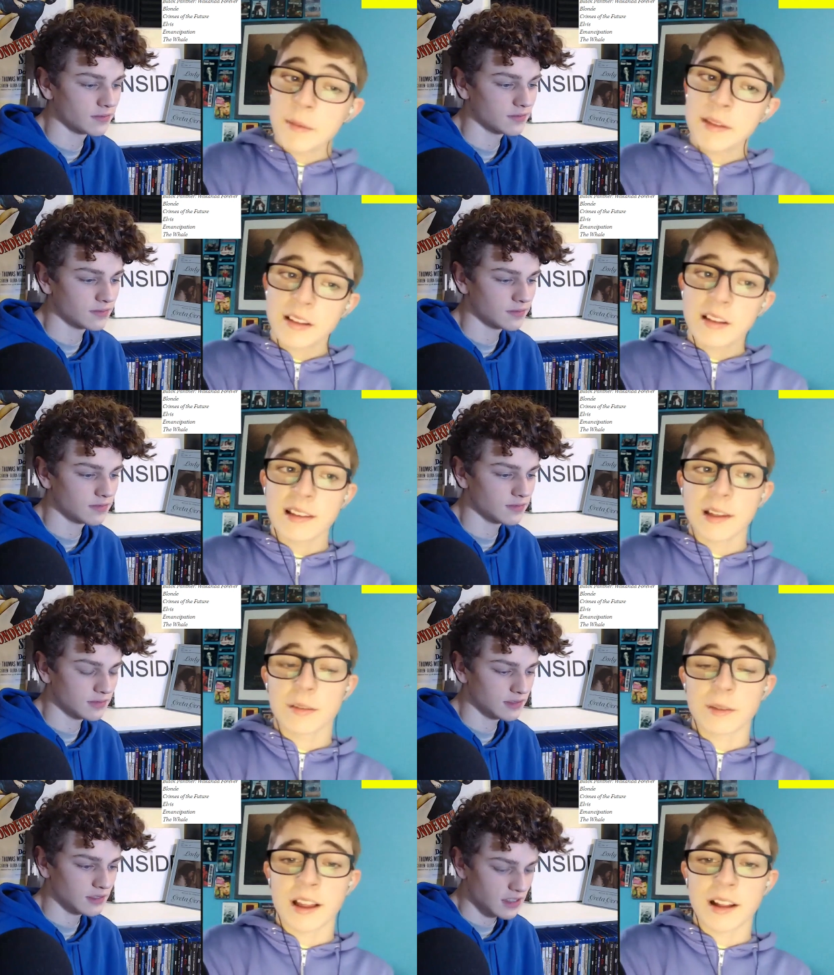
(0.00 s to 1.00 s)
Speaker 1: maybe that does allow
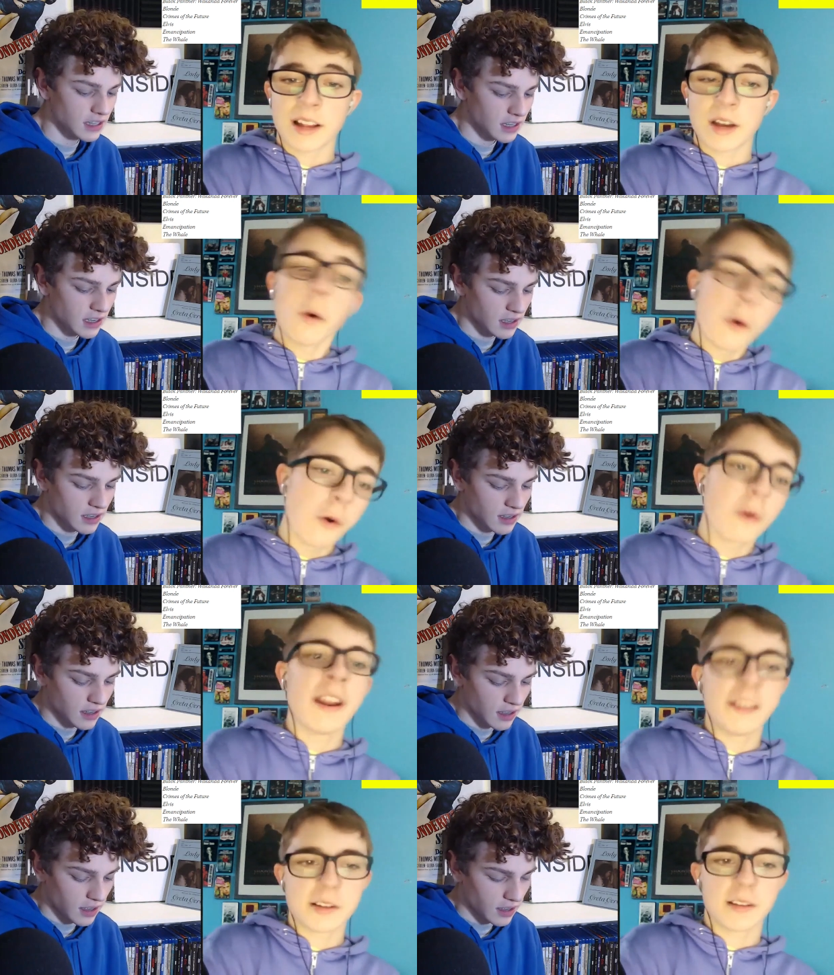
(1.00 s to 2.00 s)
something like that again, or
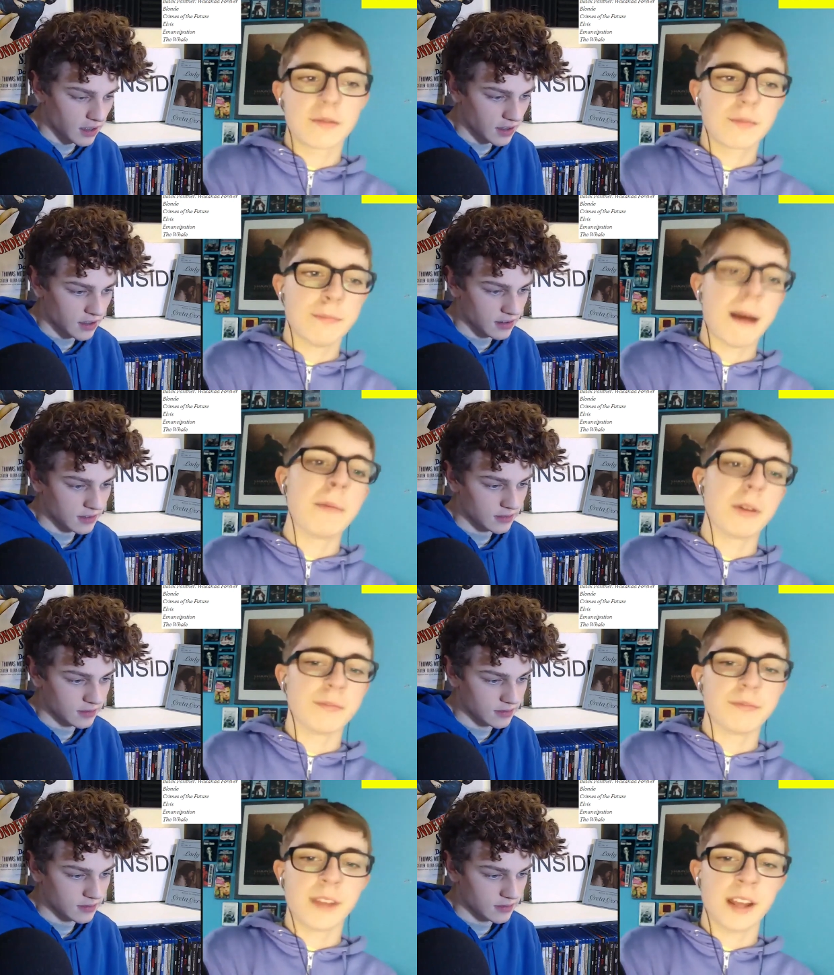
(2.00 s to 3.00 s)
it's just
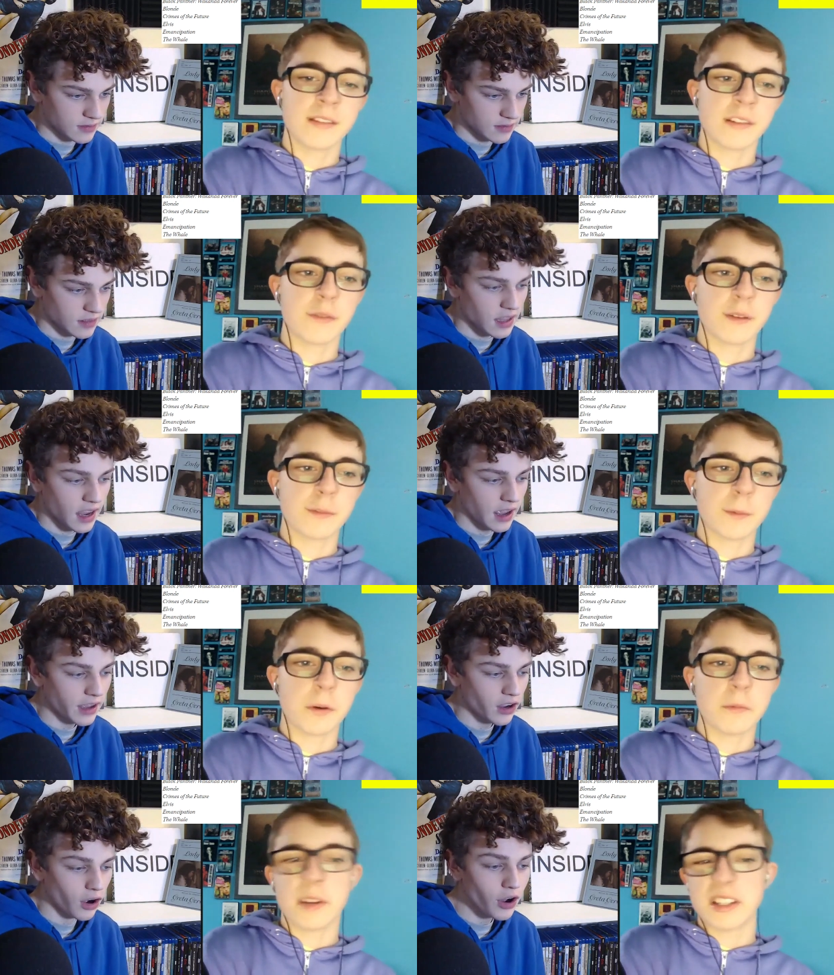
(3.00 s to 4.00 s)
Babylon is the fifth
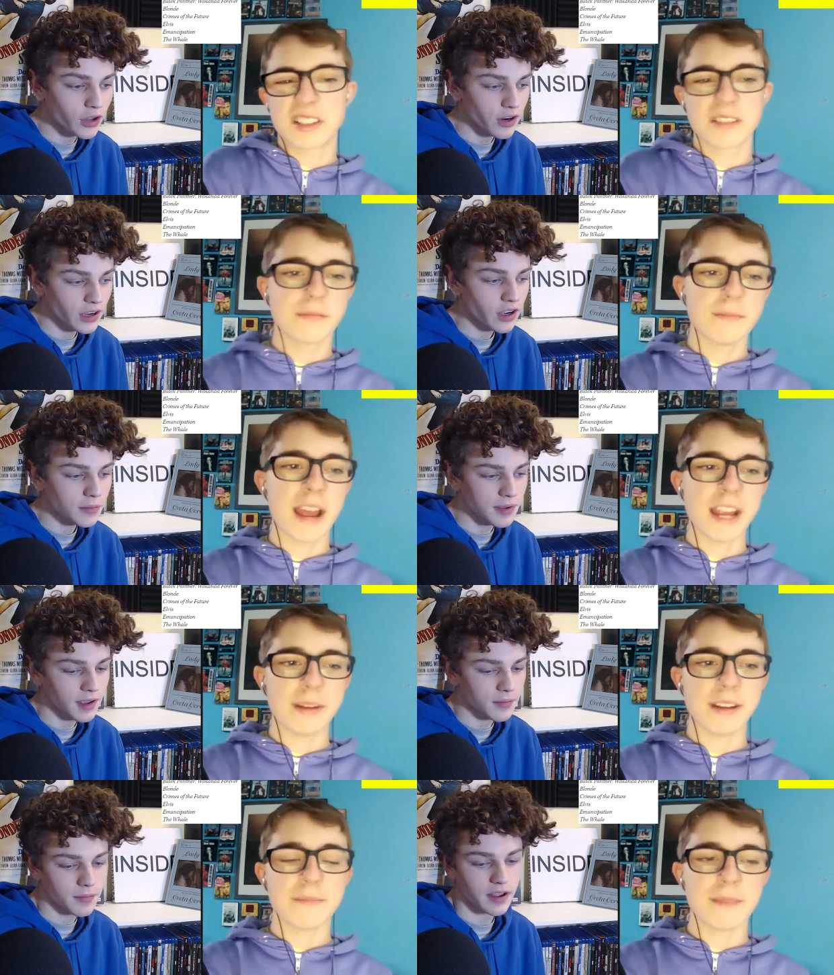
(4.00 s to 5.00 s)
spot. It could, it could
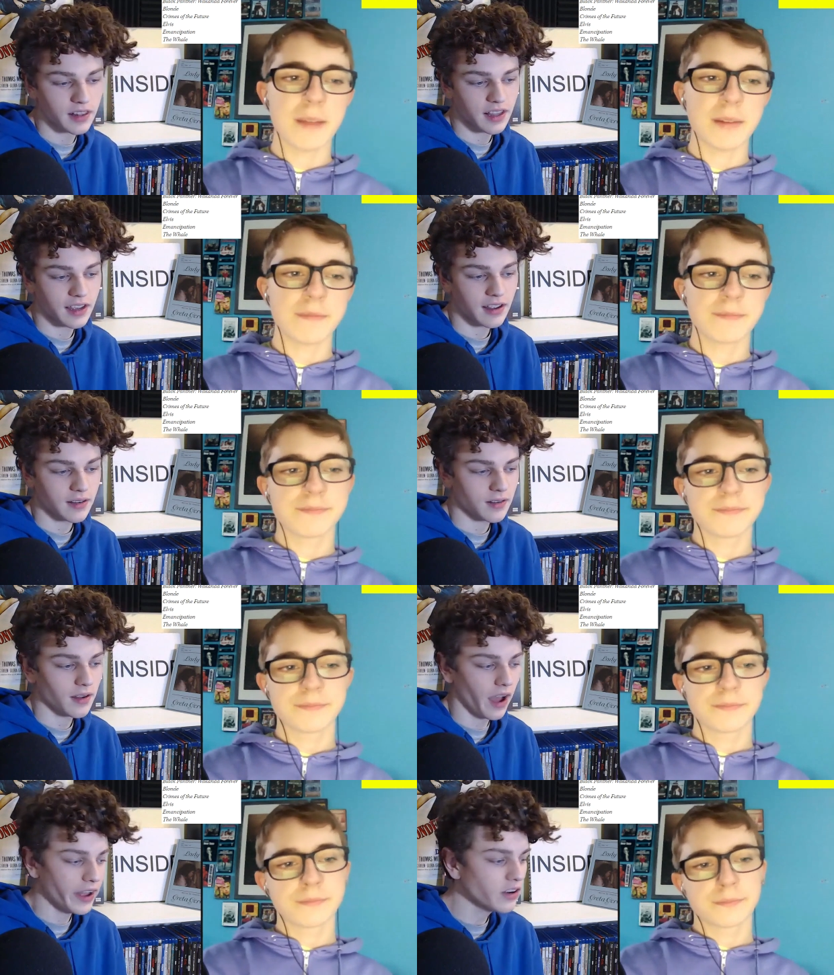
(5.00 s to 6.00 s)
maybe, be, but like
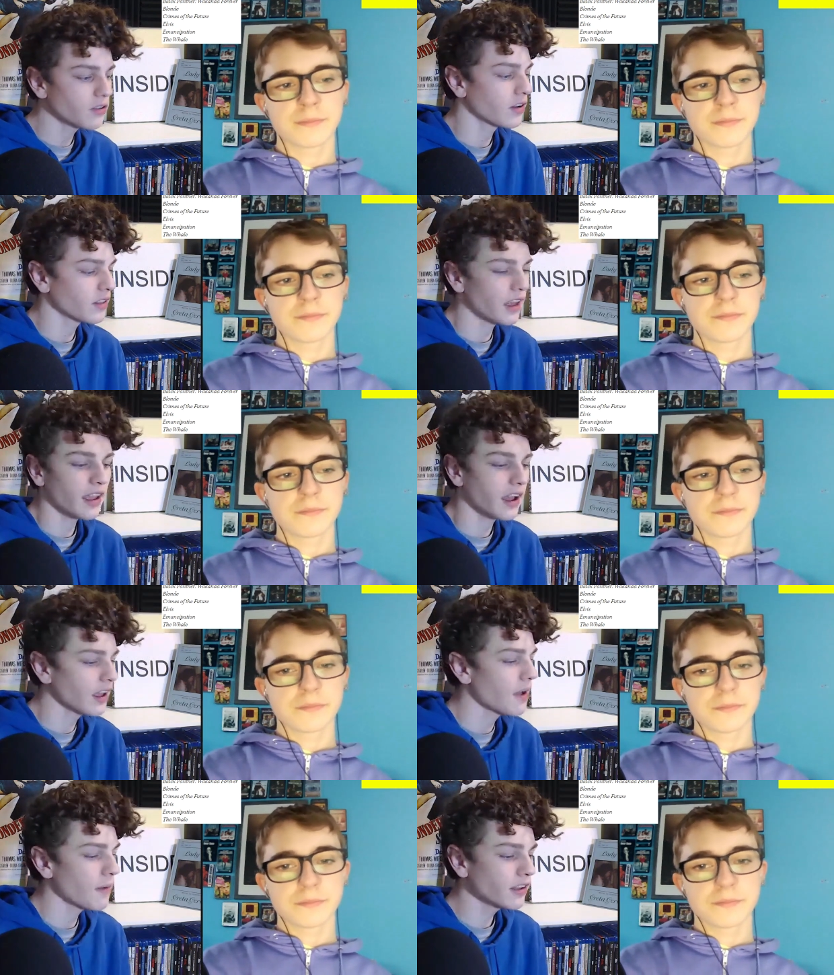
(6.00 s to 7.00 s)
I
Speaker 2: know, like I,
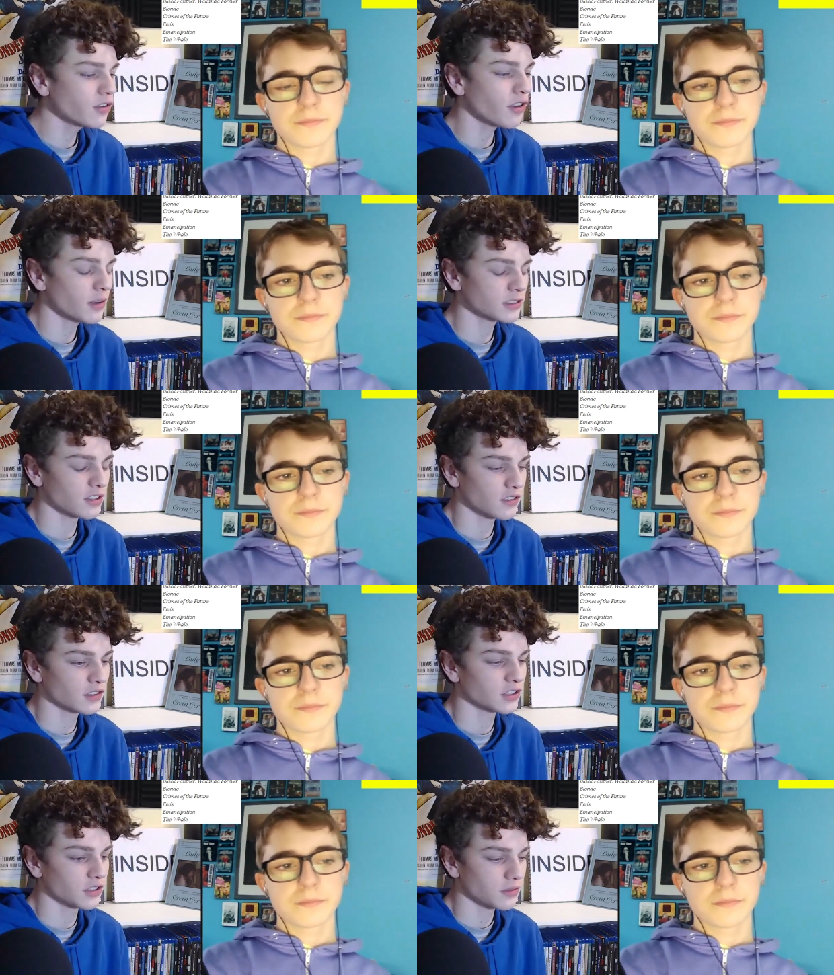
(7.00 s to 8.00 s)
I might do Crimes of the
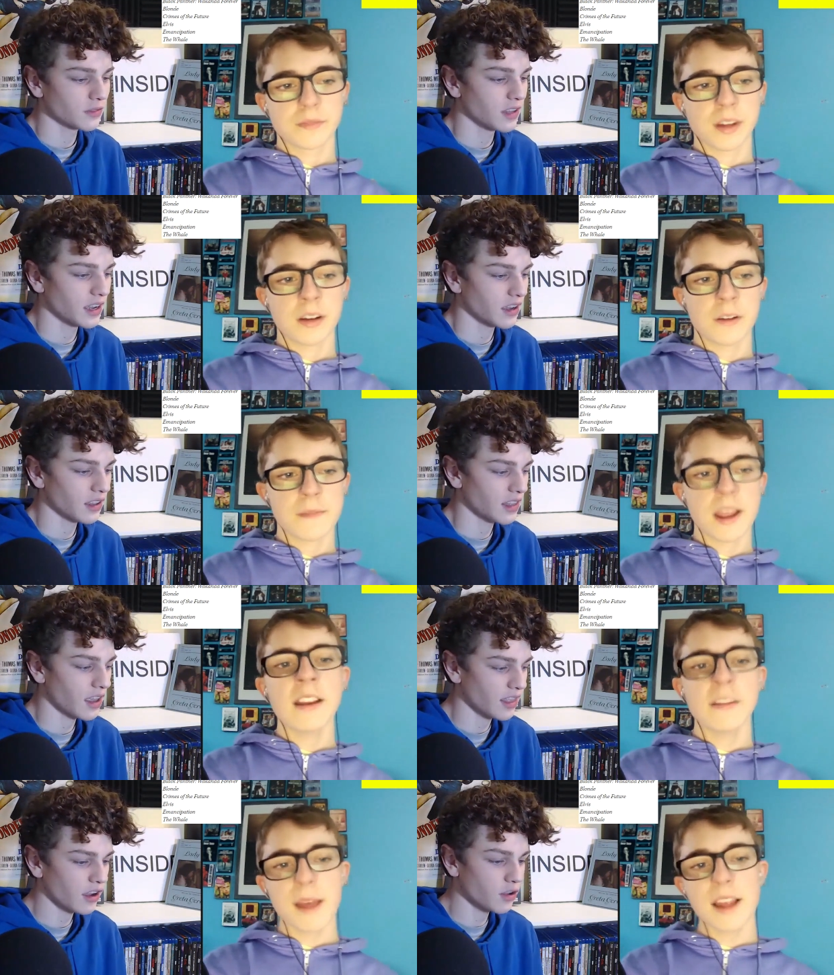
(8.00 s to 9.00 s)
Future. Like that,
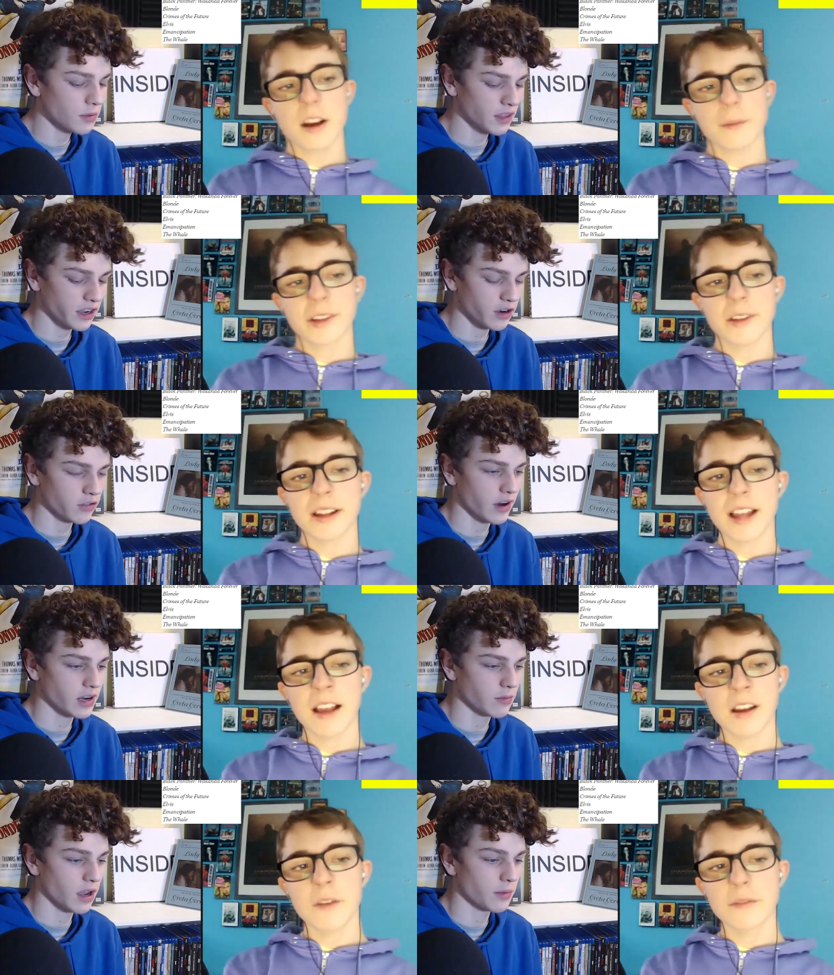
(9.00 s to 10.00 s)
it is makeup, like so they
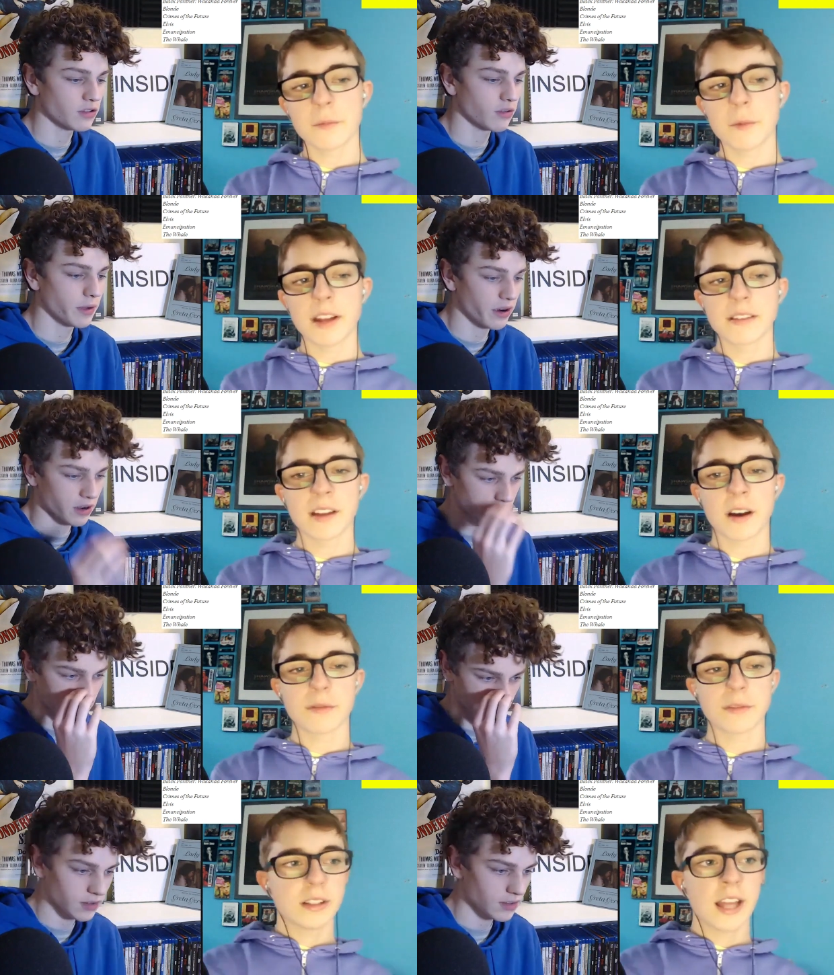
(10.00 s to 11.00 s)
can go
Speaker 1: for some weird
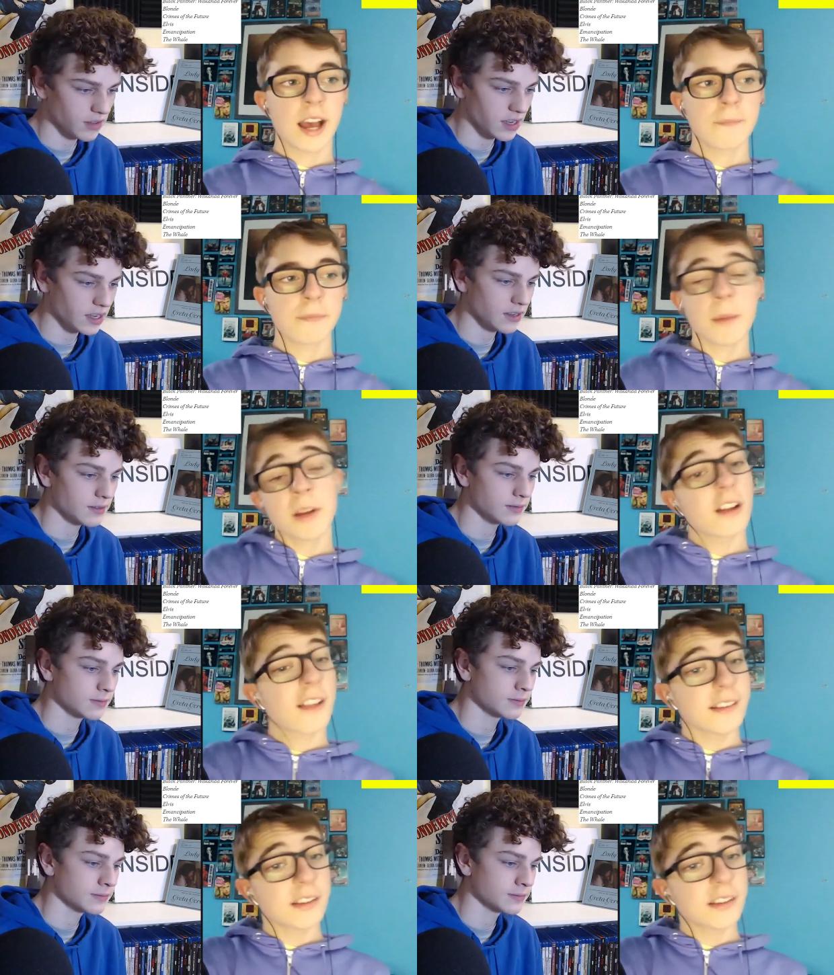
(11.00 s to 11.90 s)
stuff. Yeah, I mean, I'd like